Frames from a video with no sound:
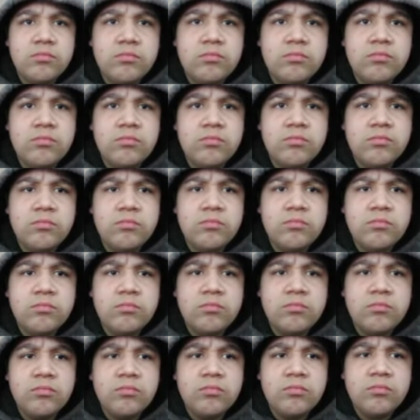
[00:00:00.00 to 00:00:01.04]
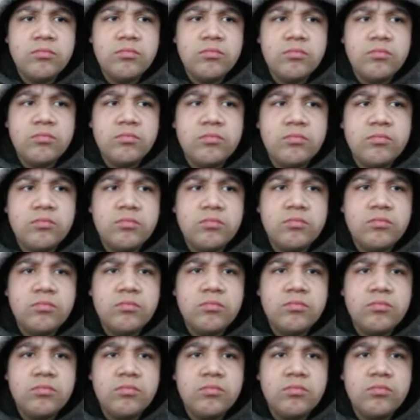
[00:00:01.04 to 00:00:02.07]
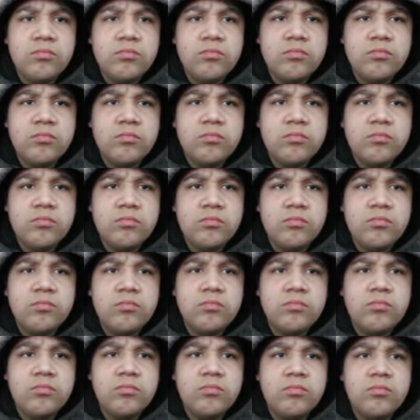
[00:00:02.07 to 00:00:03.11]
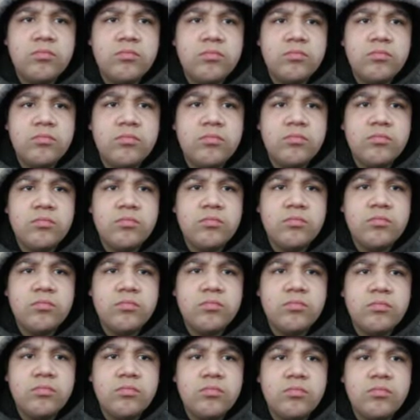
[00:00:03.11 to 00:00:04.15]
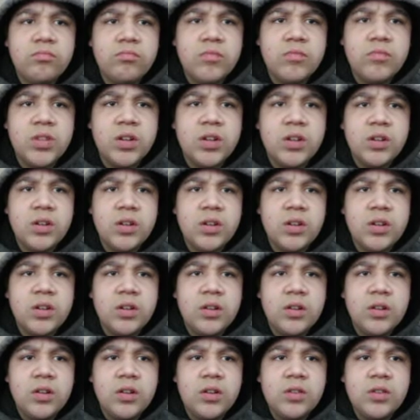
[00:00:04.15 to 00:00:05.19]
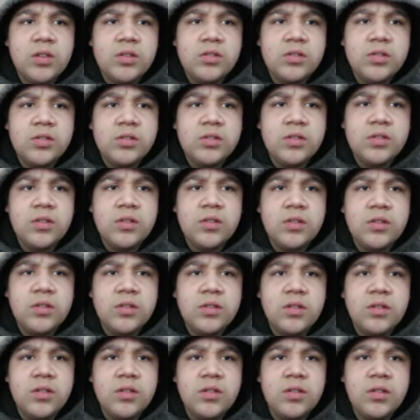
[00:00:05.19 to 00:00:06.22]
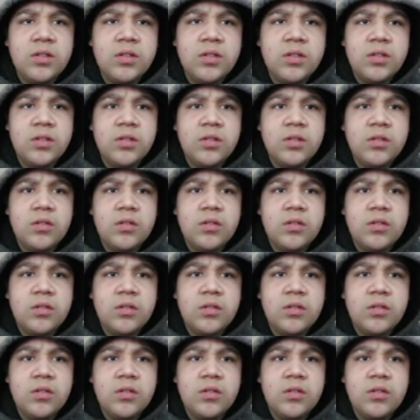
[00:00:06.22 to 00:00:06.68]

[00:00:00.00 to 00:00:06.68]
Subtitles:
[no speech]